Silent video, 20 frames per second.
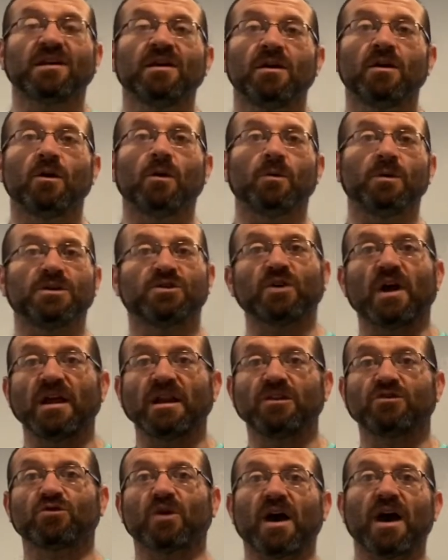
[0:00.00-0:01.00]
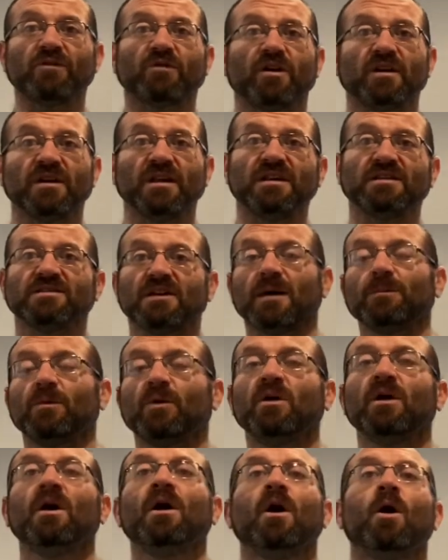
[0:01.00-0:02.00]
where we try to drive our knees up
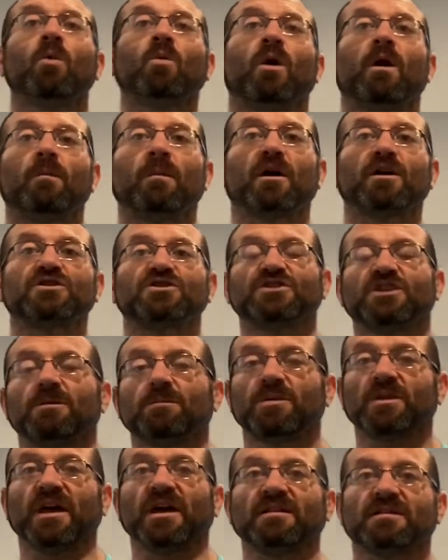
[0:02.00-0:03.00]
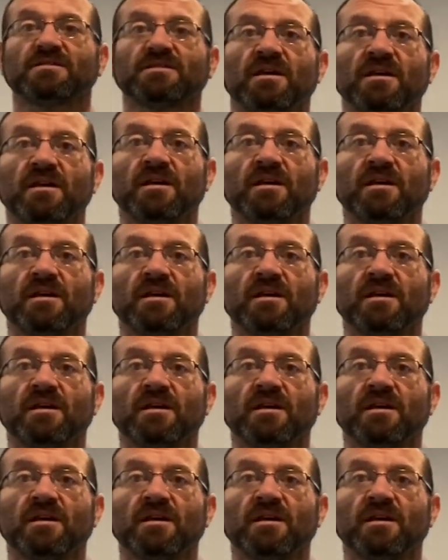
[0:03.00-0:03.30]
while marching in place.